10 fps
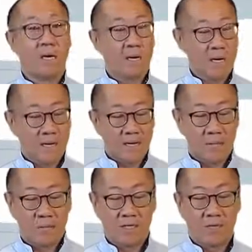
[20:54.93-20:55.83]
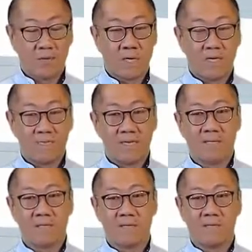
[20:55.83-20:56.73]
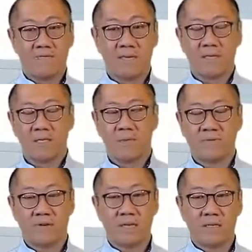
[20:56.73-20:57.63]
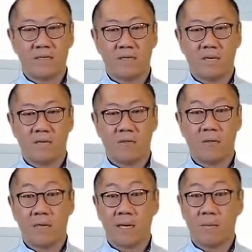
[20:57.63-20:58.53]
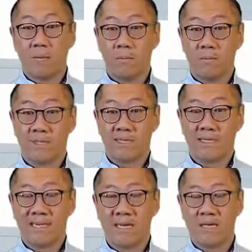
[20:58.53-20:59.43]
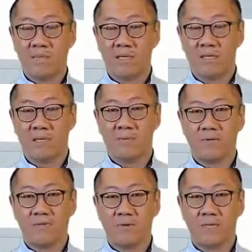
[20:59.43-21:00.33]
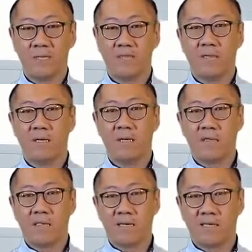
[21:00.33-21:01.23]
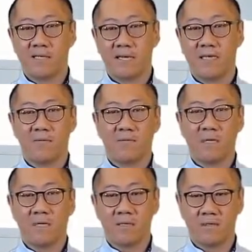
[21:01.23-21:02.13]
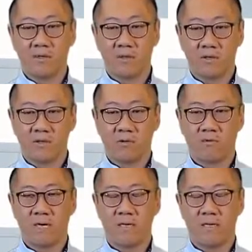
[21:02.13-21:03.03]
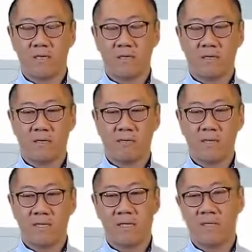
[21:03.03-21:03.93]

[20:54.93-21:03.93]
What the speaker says: Again, which is why investors, finance providers are looking at sustainability performance to assess whether it's your credit rating